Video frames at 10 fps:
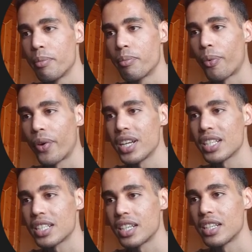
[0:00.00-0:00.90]

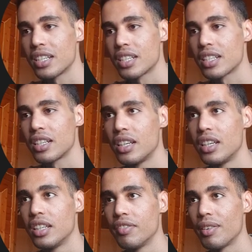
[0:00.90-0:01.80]
presence,
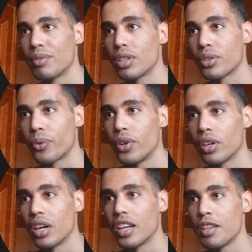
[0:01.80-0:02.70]
if I'm not wrong,
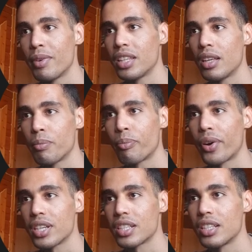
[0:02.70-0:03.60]
animate
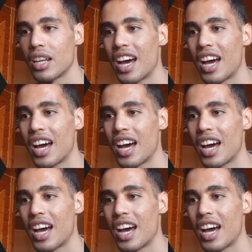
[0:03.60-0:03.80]
presence